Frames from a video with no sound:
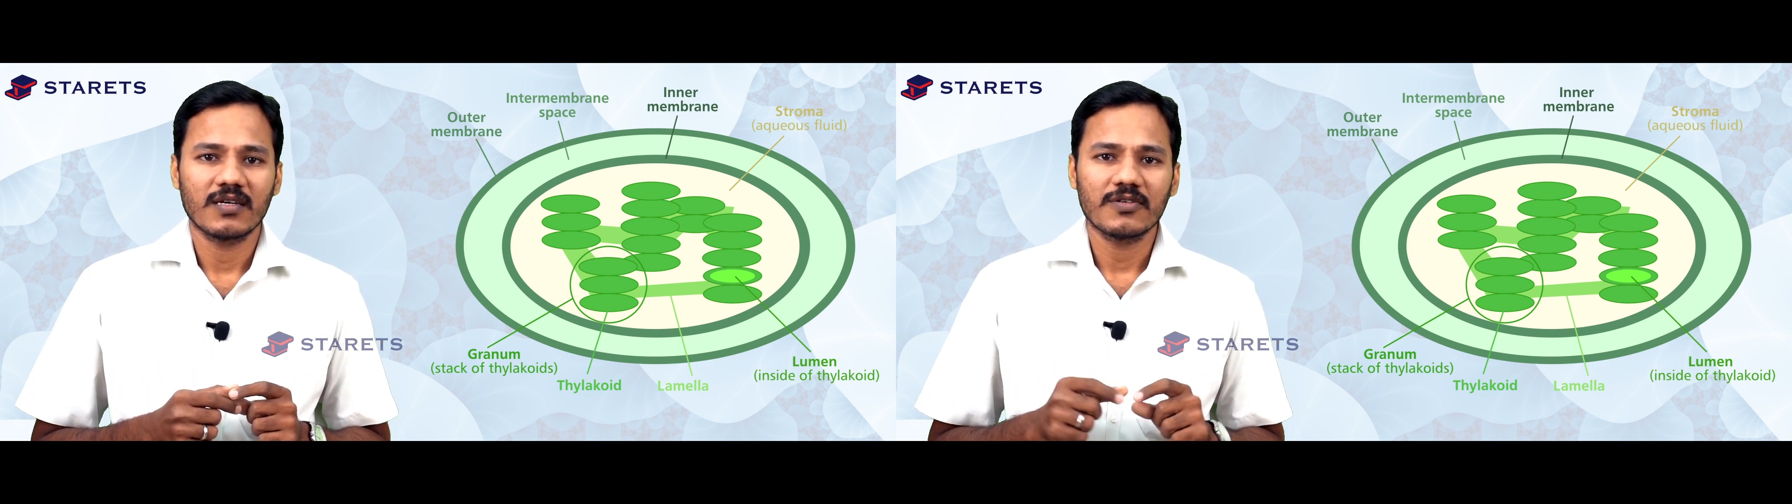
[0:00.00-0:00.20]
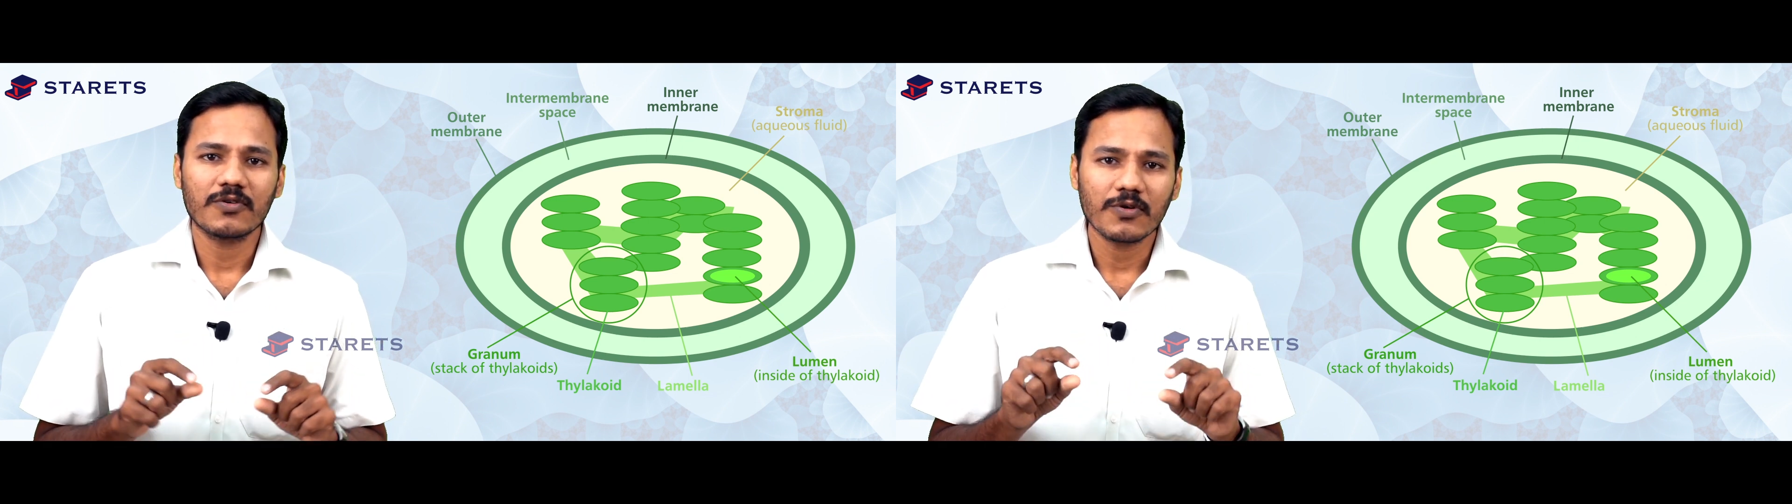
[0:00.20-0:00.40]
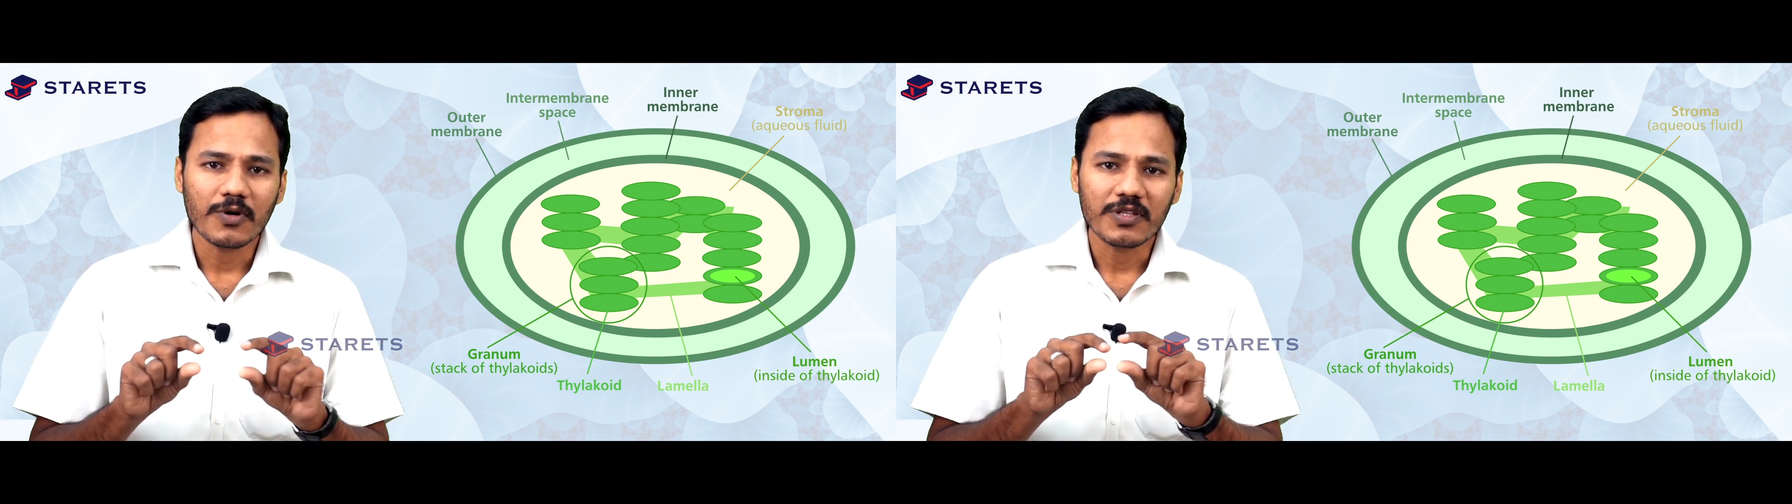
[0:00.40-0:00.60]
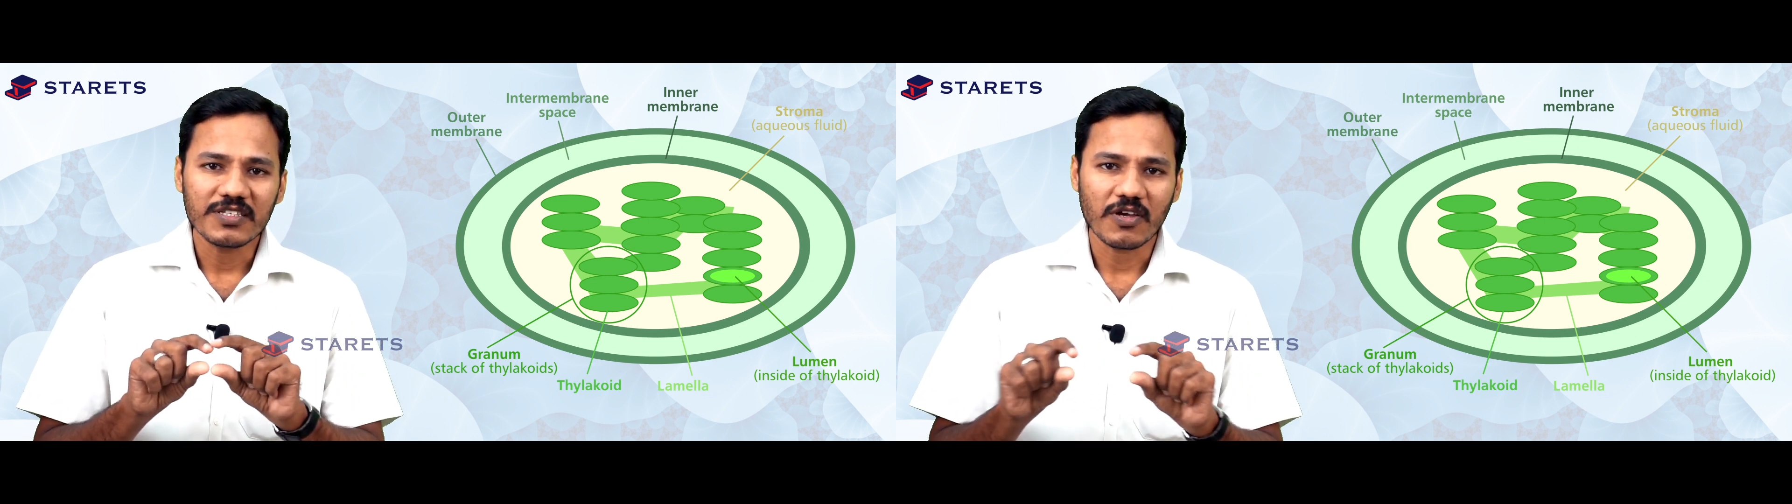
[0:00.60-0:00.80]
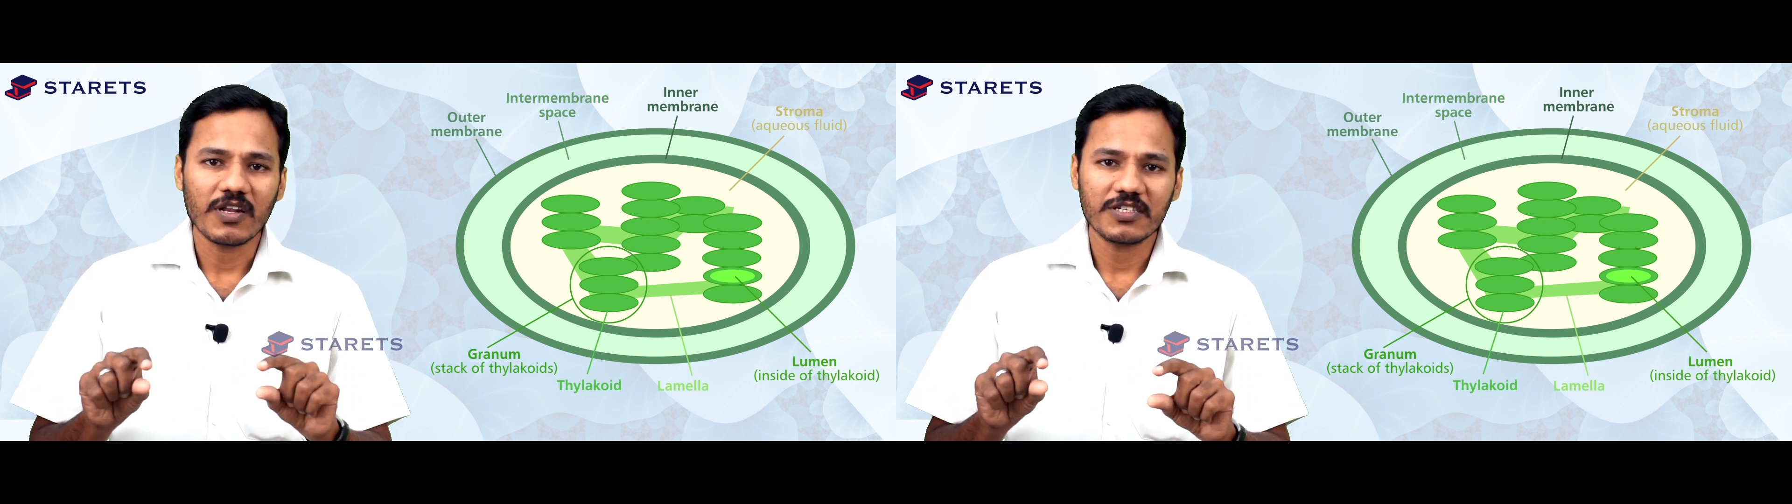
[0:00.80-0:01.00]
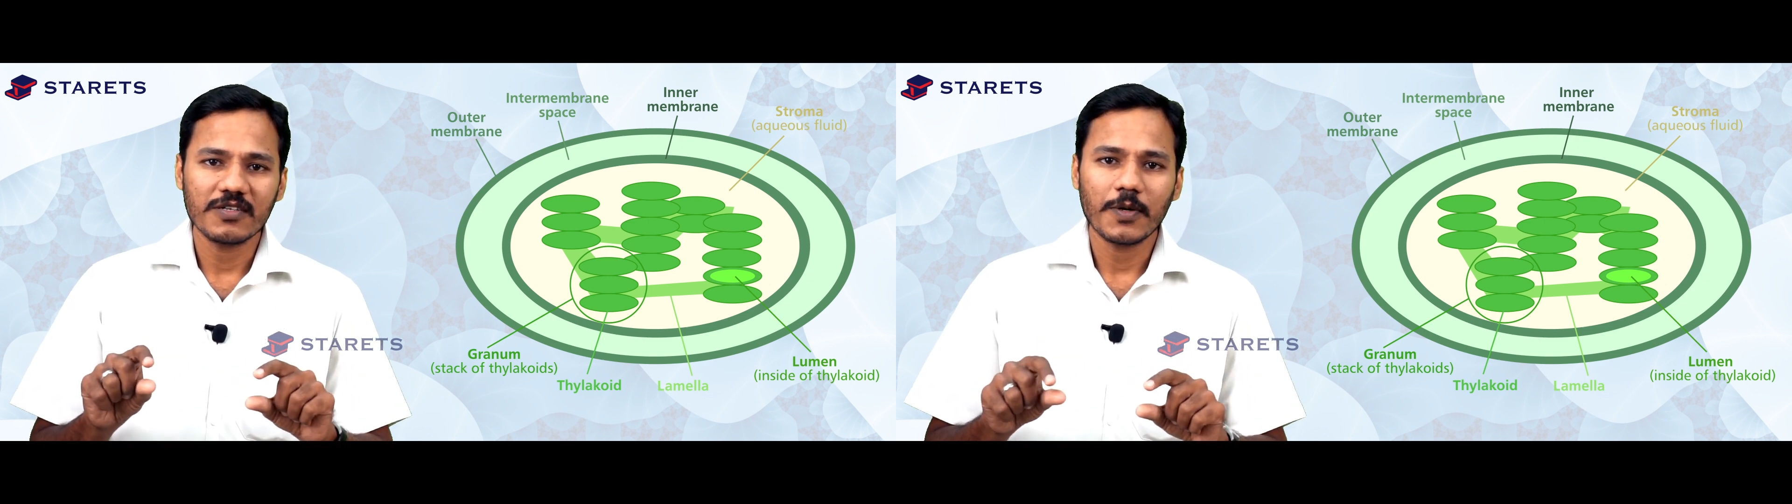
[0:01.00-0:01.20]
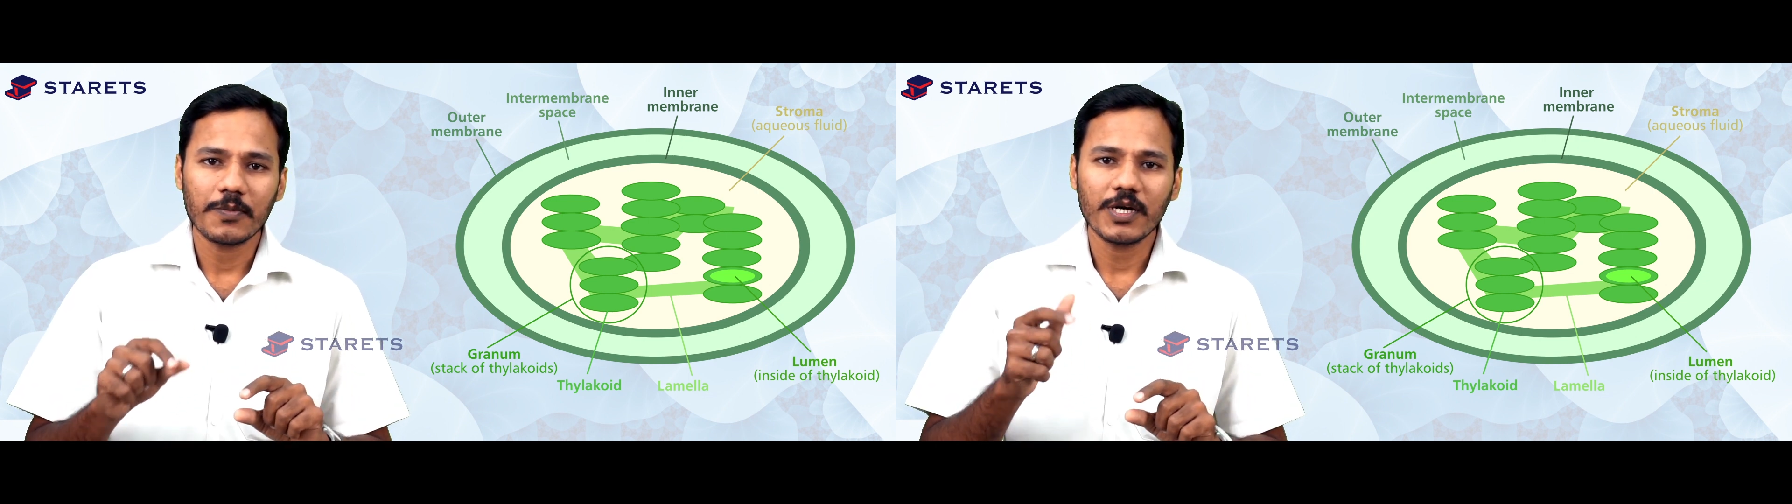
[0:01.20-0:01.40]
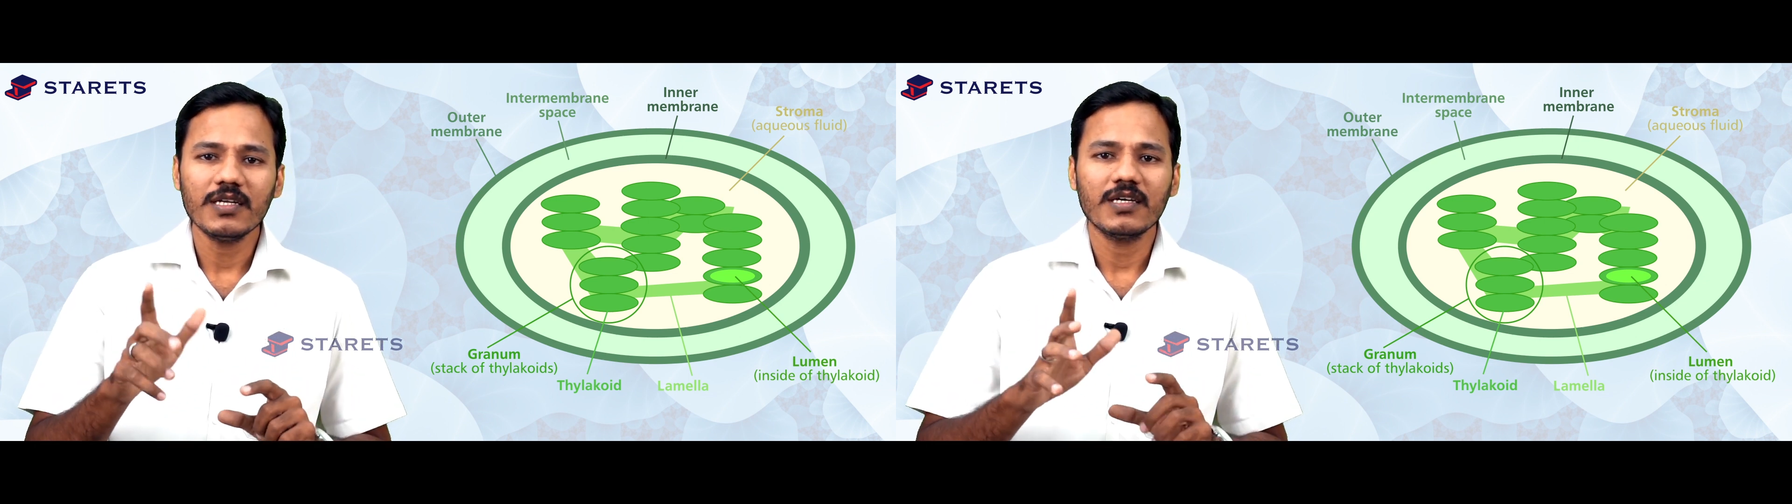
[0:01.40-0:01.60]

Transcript: So, the solitary membrane